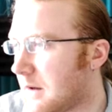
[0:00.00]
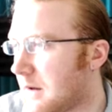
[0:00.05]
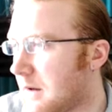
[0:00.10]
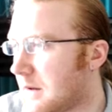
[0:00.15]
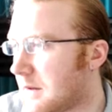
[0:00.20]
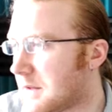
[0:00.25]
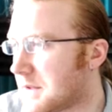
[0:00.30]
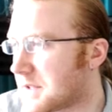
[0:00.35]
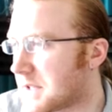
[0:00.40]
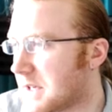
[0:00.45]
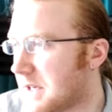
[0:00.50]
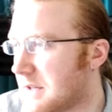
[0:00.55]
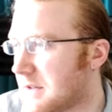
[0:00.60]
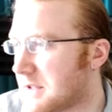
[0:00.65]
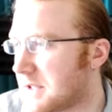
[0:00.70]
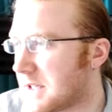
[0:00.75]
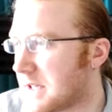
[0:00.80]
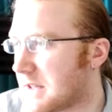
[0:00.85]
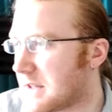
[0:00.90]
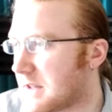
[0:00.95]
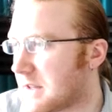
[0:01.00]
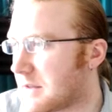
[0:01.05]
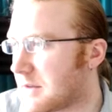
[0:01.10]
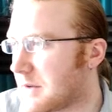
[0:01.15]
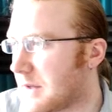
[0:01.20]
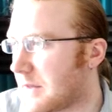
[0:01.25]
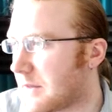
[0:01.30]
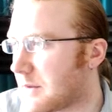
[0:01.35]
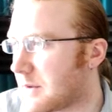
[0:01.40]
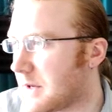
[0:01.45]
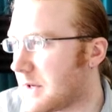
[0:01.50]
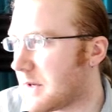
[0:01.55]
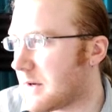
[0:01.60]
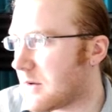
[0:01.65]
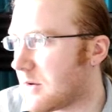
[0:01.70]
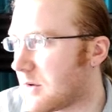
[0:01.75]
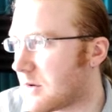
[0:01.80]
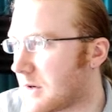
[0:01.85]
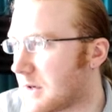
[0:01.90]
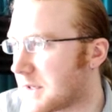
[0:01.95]
This can either take the 3-3
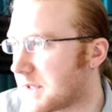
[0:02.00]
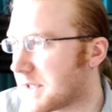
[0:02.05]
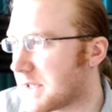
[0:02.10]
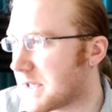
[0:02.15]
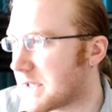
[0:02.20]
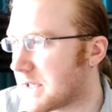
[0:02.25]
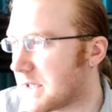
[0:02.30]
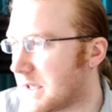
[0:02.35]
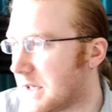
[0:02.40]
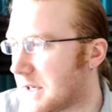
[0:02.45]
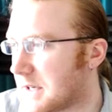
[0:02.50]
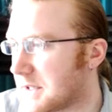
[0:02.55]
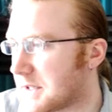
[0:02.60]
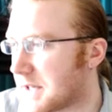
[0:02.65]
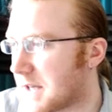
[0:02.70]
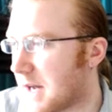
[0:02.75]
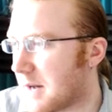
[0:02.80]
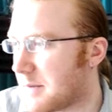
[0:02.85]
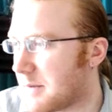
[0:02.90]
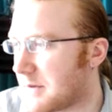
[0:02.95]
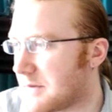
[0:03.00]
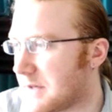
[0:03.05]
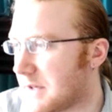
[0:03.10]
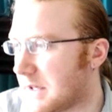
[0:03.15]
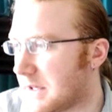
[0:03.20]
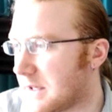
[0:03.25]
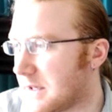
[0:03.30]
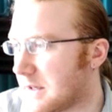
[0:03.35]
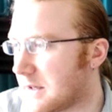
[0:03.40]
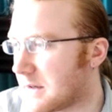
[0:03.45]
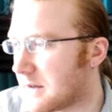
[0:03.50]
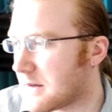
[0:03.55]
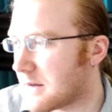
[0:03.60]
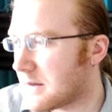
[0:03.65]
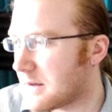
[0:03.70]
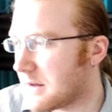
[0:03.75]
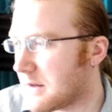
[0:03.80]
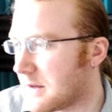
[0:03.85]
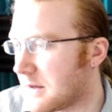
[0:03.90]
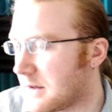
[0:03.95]
or extend along the top if needed.
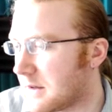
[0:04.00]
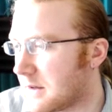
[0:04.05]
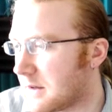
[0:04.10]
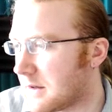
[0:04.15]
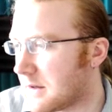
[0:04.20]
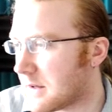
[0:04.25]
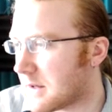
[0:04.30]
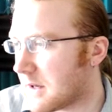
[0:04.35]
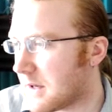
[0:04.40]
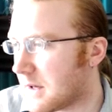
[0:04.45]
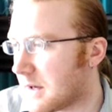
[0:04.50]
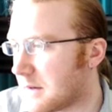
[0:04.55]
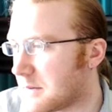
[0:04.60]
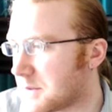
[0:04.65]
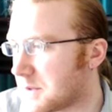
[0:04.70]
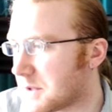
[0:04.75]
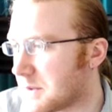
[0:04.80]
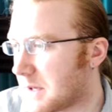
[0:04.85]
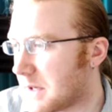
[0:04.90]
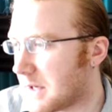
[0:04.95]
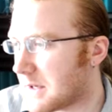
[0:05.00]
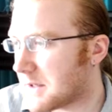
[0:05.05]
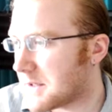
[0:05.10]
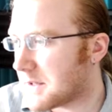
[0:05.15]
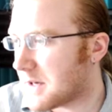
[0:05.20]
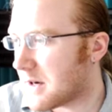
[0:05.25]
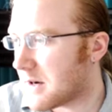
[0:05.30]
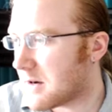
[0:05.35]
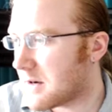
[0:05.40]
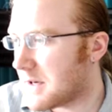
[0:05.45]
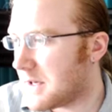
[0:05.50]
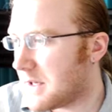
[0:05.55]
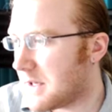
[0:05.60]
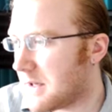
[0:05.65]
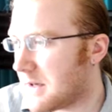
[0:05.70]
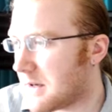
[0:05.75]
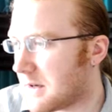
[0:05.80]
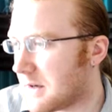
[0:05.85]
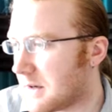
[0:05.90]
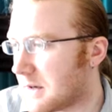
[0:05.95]
So we got Atari
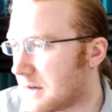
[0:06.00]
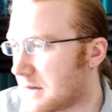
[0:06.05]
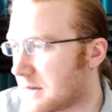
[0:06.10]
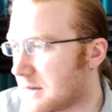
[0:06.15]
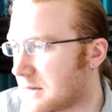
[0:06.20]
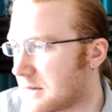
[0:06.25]
here.